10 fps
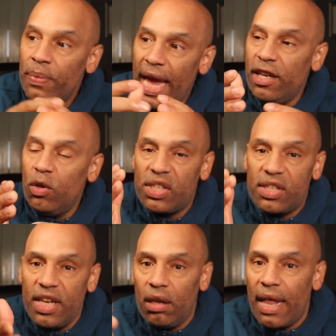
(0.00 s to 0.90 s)
and you
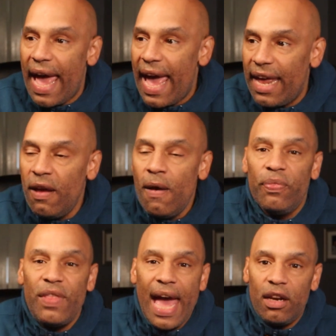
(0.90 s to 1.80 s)
still had
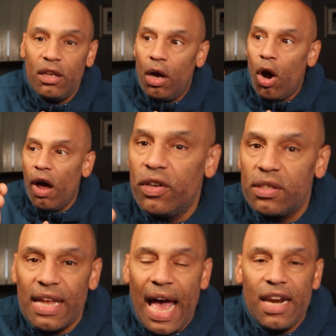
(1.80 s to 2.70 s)
that other
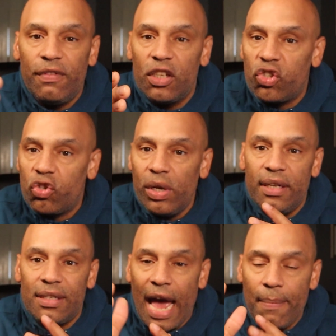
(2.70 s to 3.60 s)
side of the
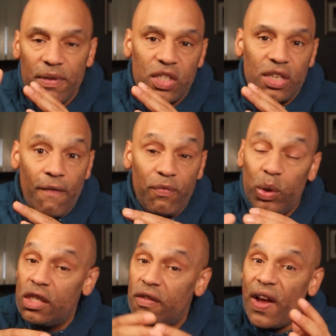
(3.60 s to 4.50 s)
street type of stuff,
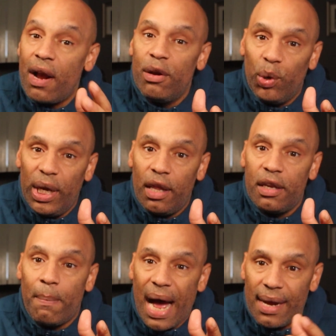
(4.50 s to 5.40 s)
which is very real
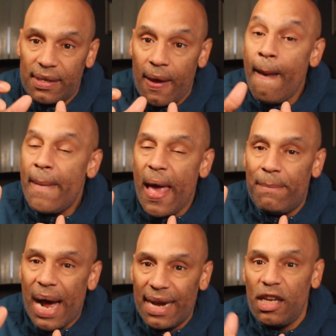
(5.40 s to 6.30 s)
in the boxing
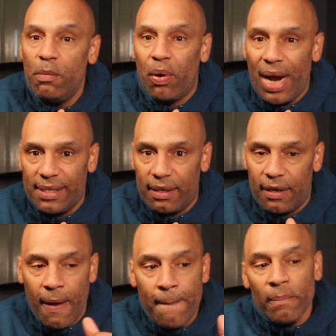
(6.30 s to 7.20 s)
and boxing present.